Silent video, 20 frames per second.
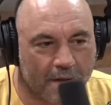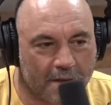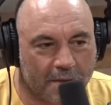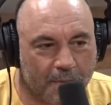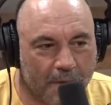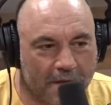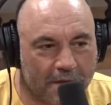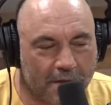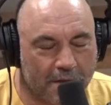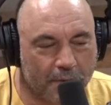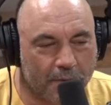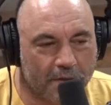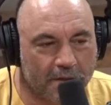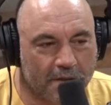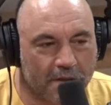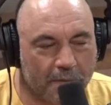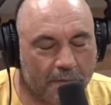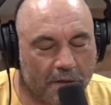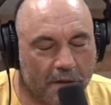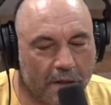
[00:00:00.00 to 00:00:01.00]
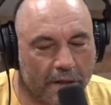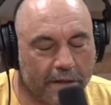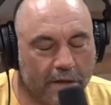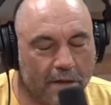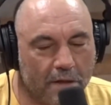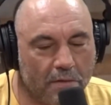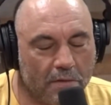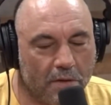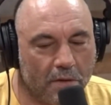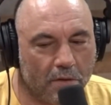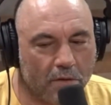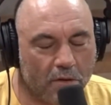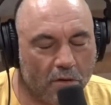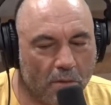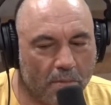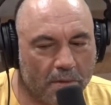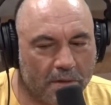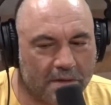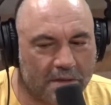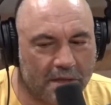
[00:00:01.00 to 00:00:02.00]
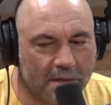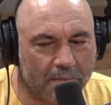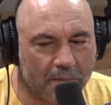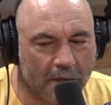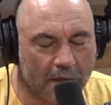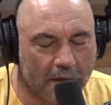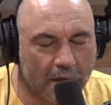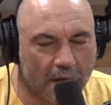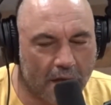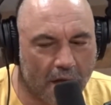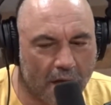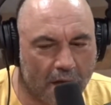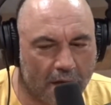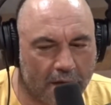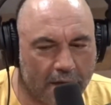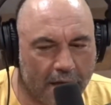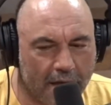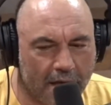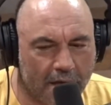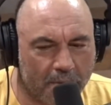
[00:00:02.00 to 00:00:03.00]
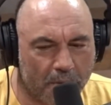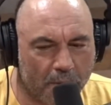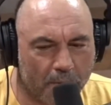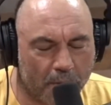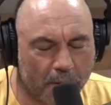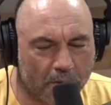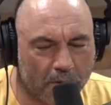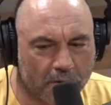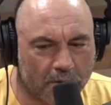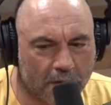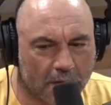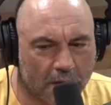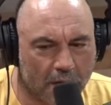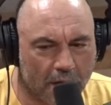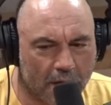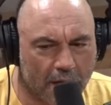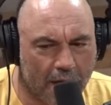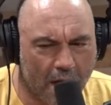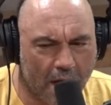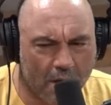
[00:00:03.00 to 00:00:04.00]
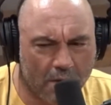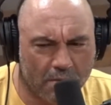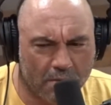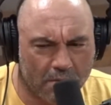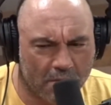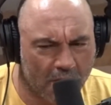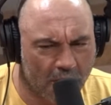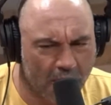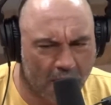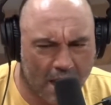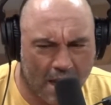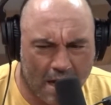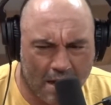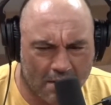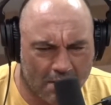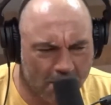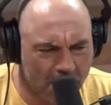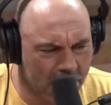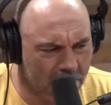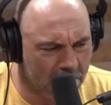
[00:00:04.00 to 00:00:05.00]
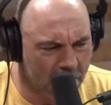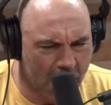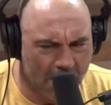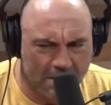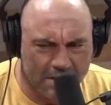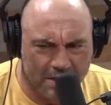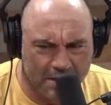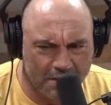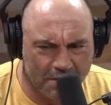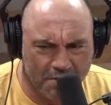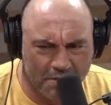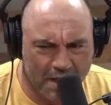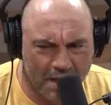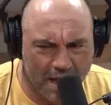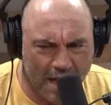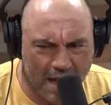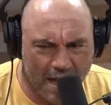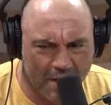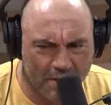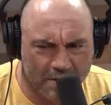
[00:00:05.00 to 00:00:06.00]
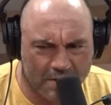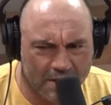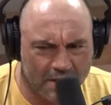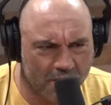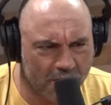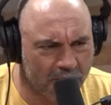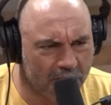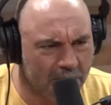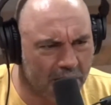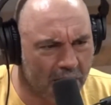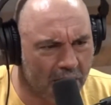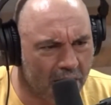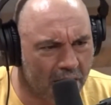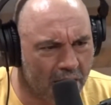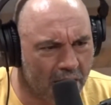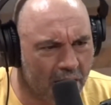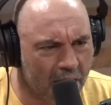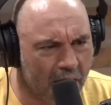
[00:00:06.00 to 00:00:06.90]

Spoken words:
Especially when someone like you almost seem like an unattainable person. Like how does he do that? How is he doing that?